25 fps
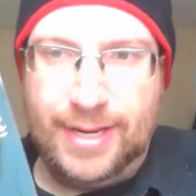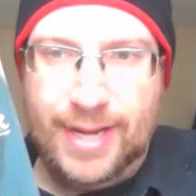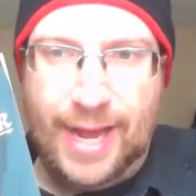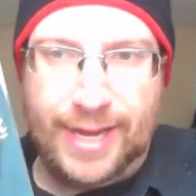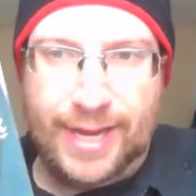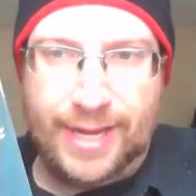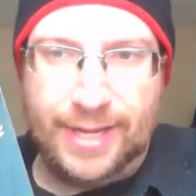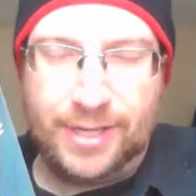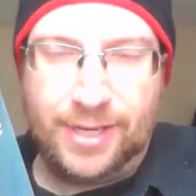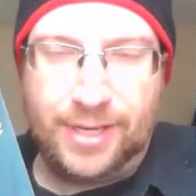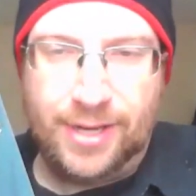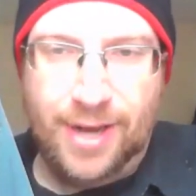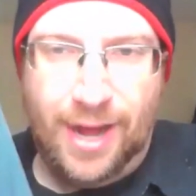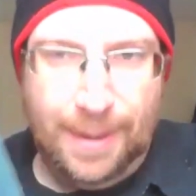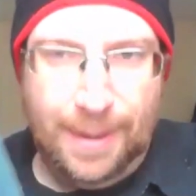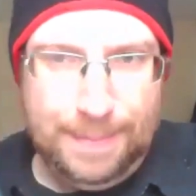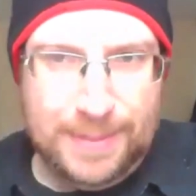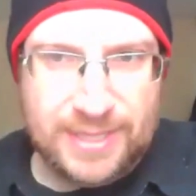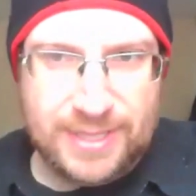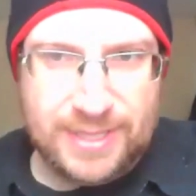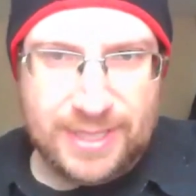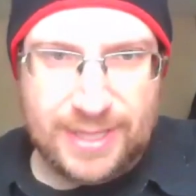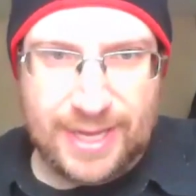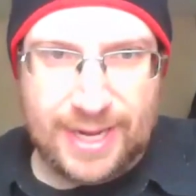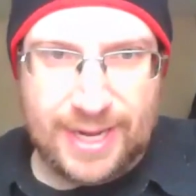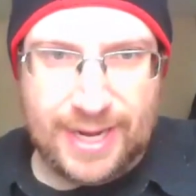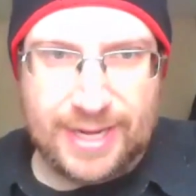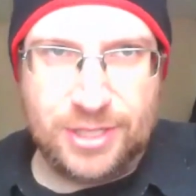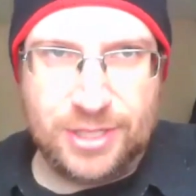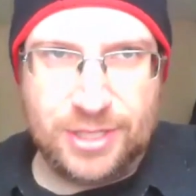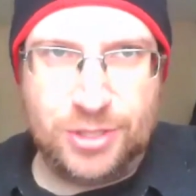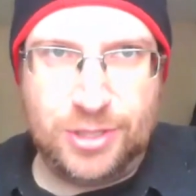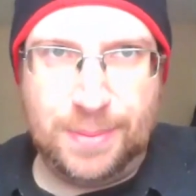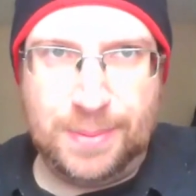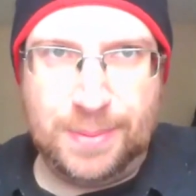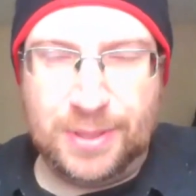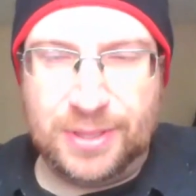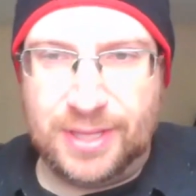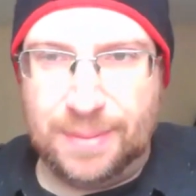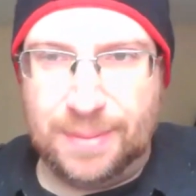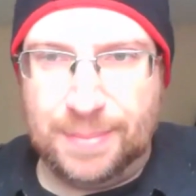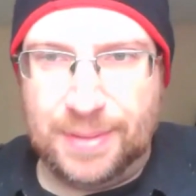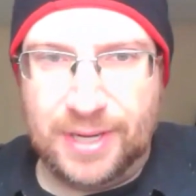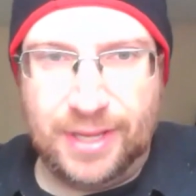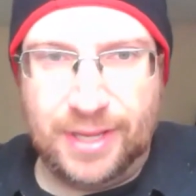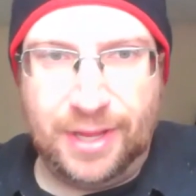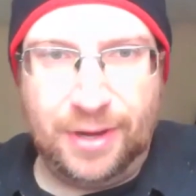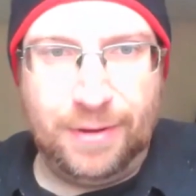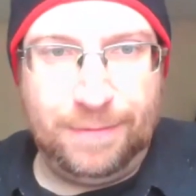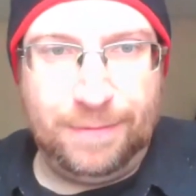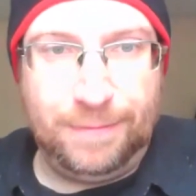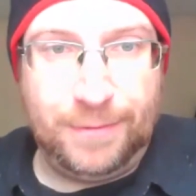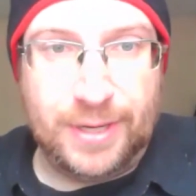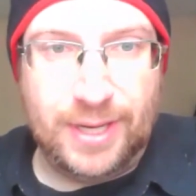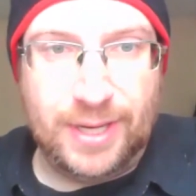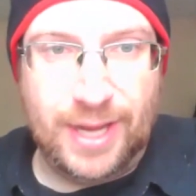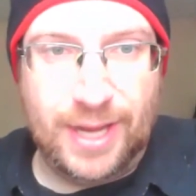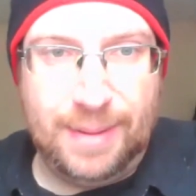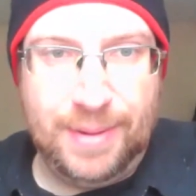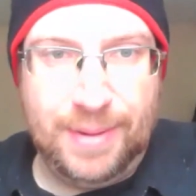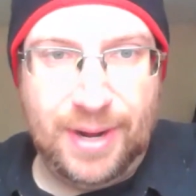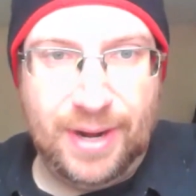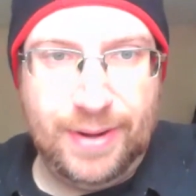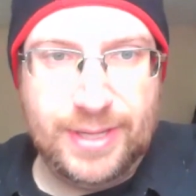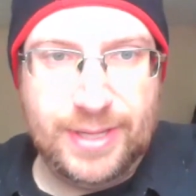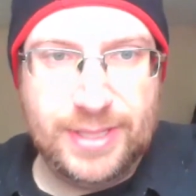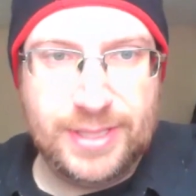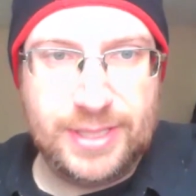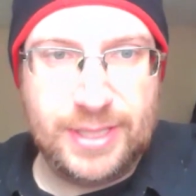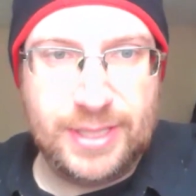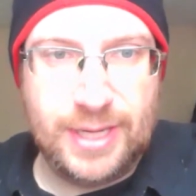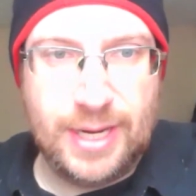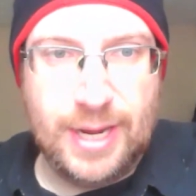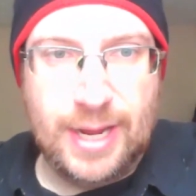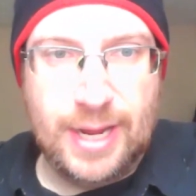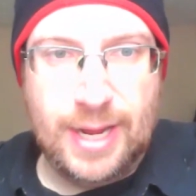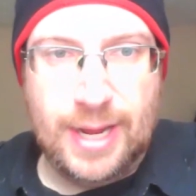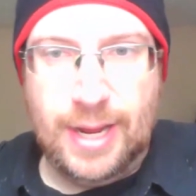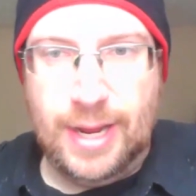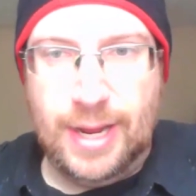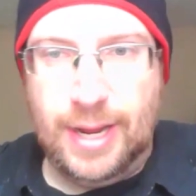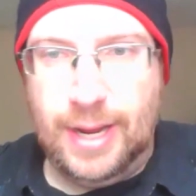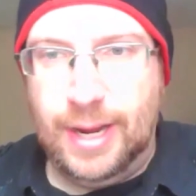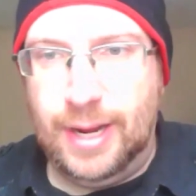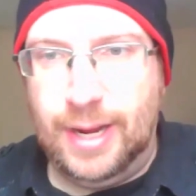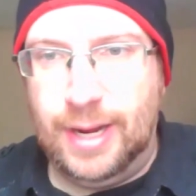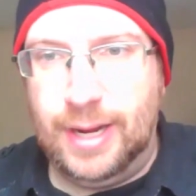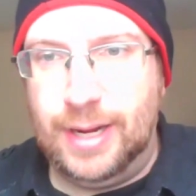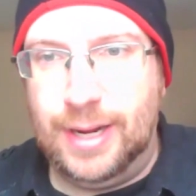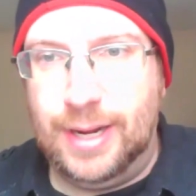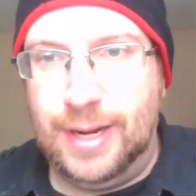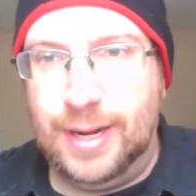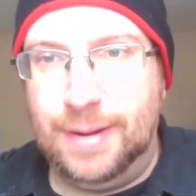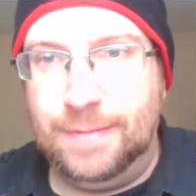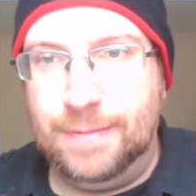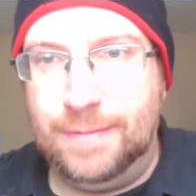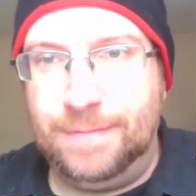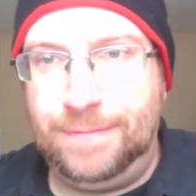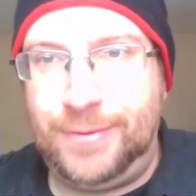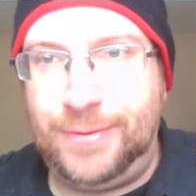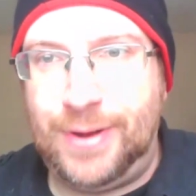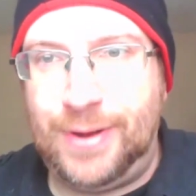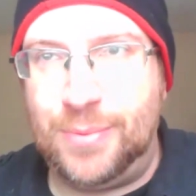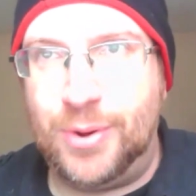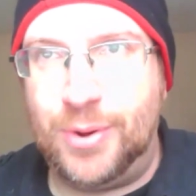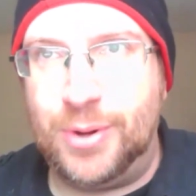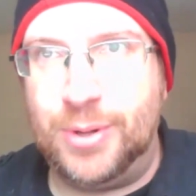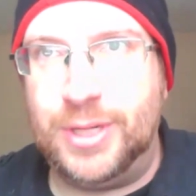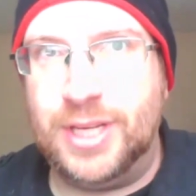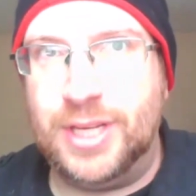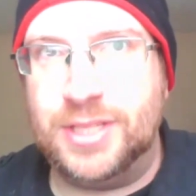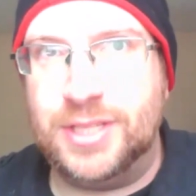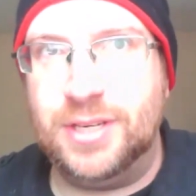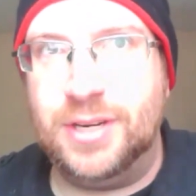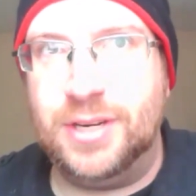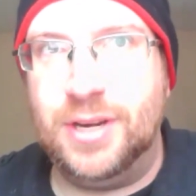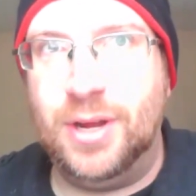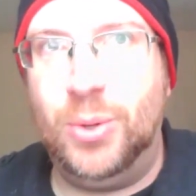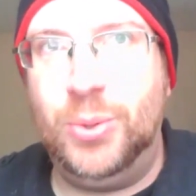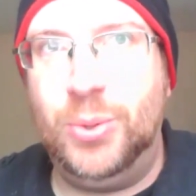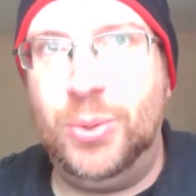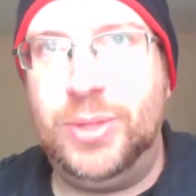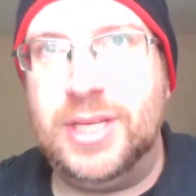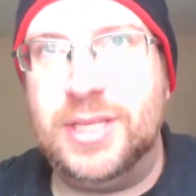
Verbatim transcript: yeah I get the copies and then I distribute them in little free libraries. Uh, for anyone who doesn't know,